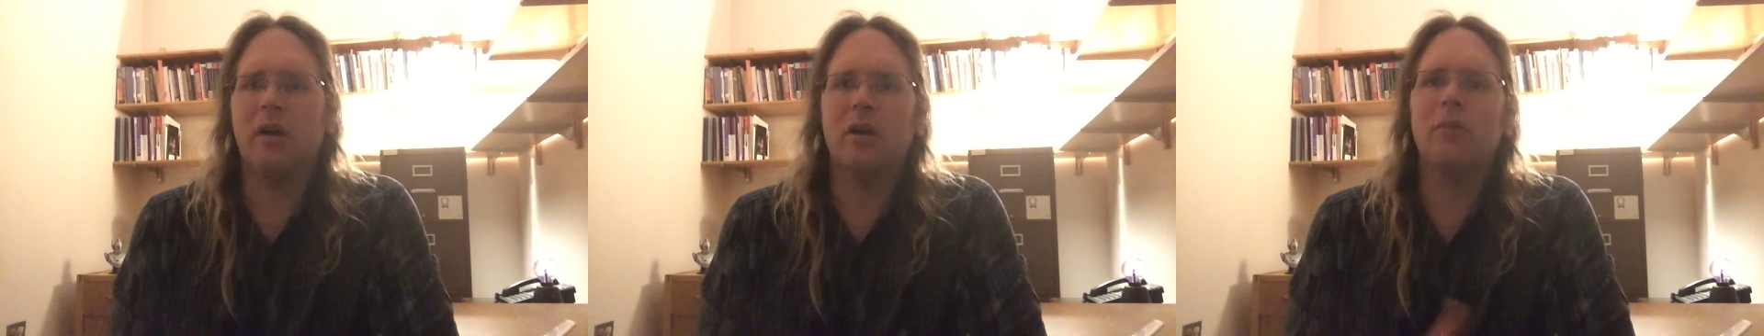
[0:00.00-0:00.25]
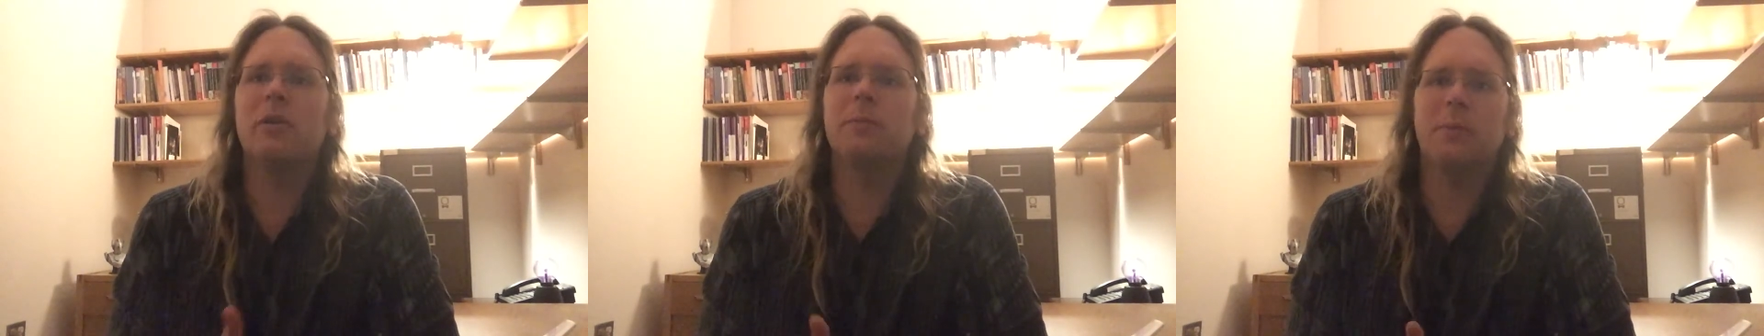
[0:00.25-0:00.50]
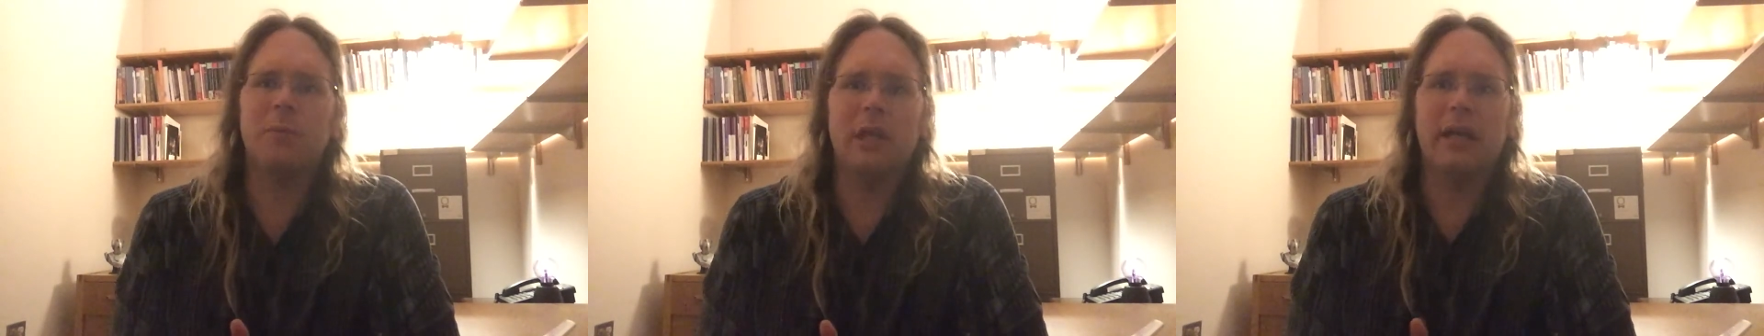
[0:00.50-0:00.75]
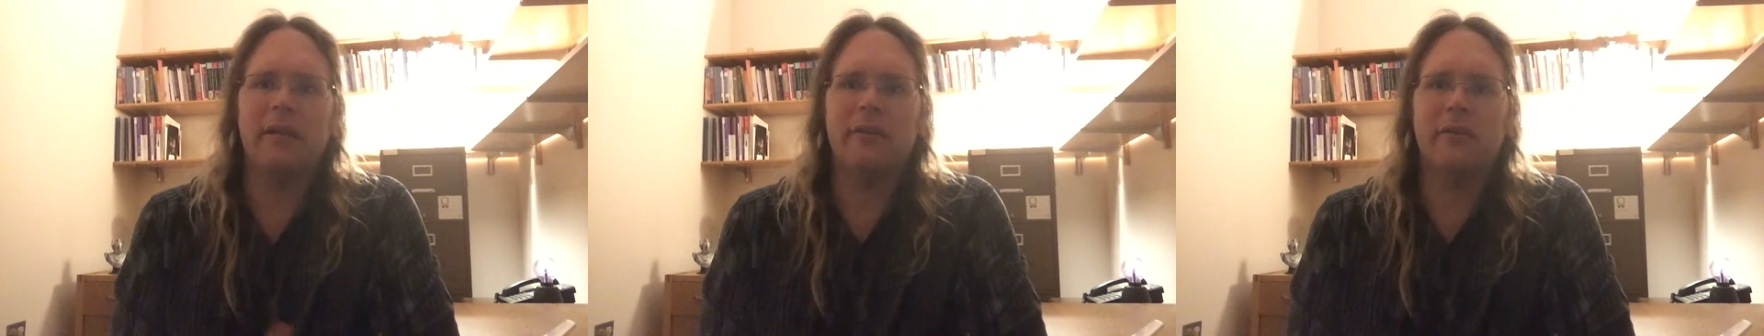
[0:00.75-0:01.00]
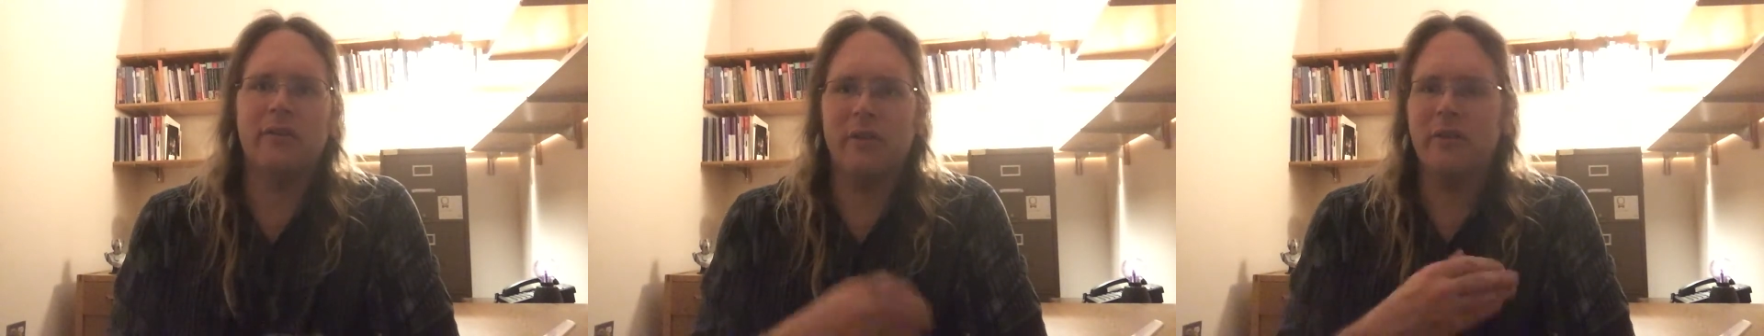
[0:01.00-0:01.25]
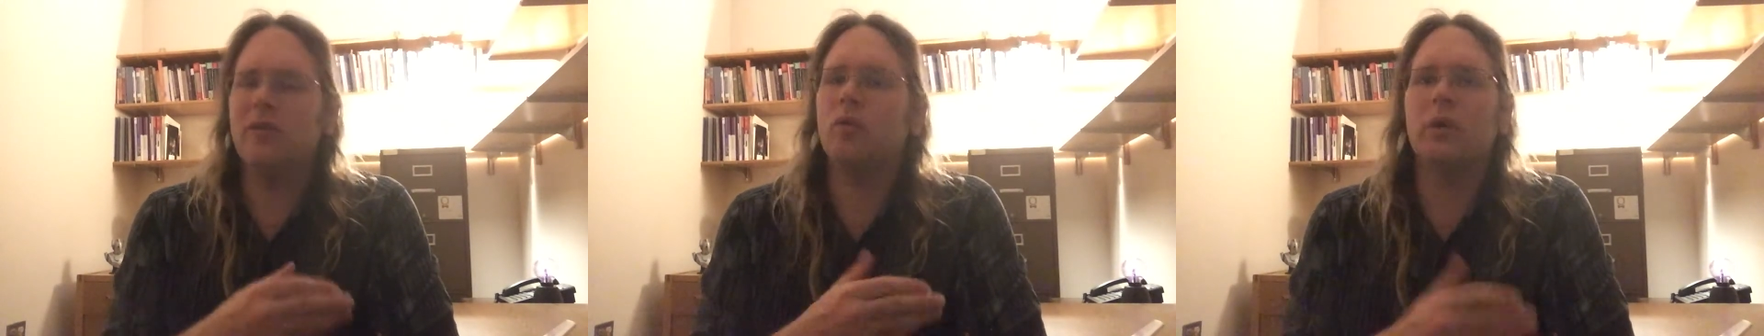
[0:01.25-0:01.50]
are Ripper blades, because
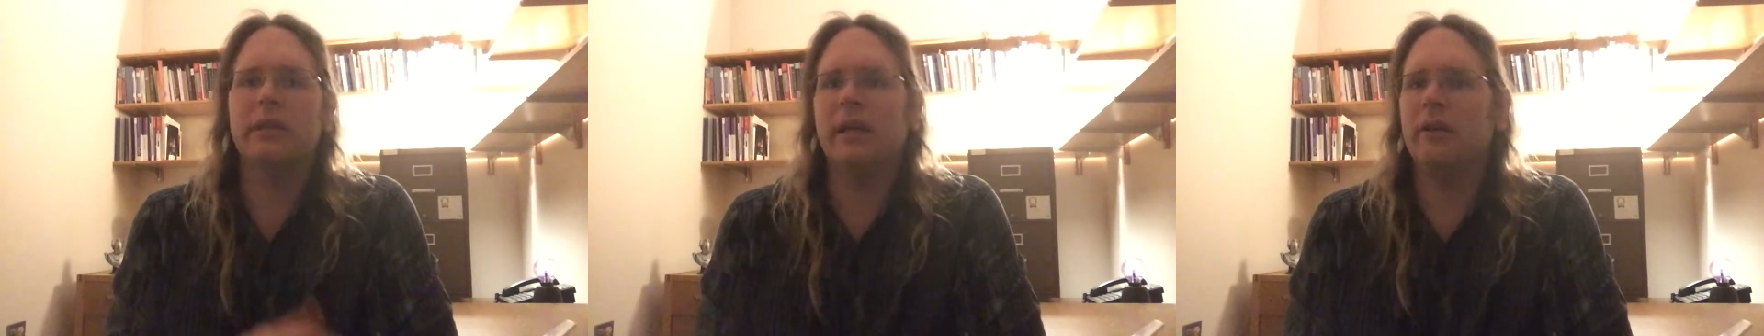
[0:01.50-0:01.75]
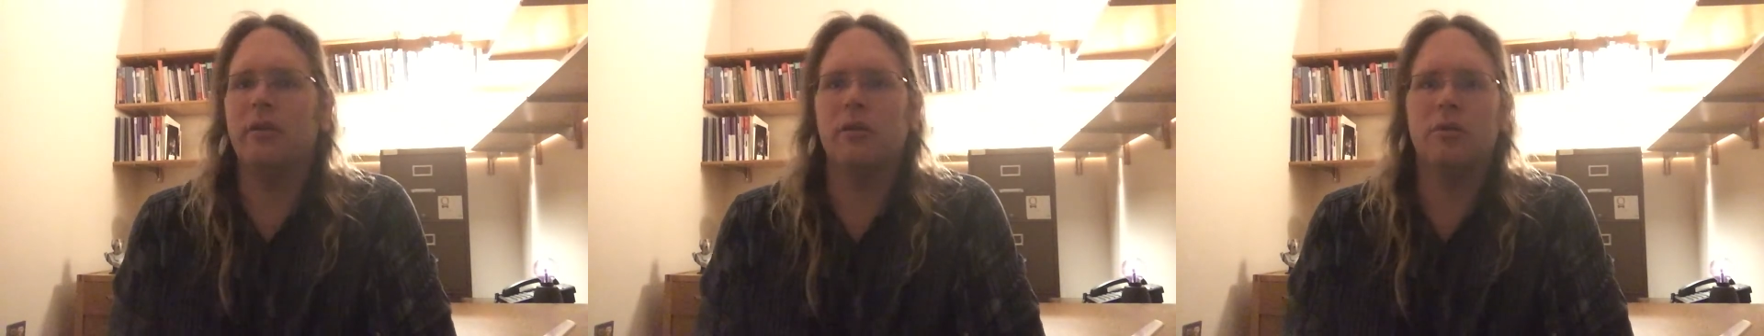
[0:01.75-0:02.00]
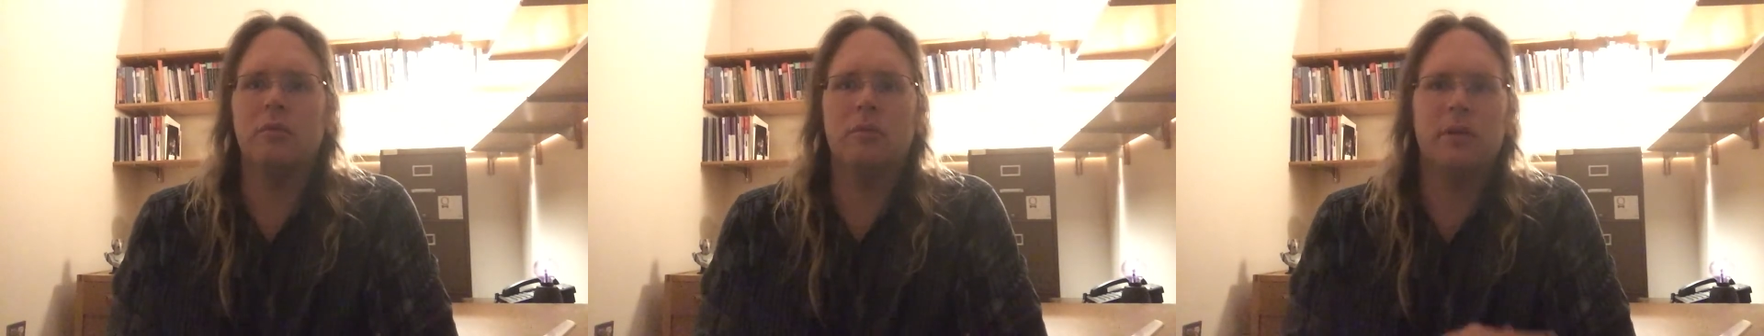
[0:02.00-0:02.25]
this is what they do.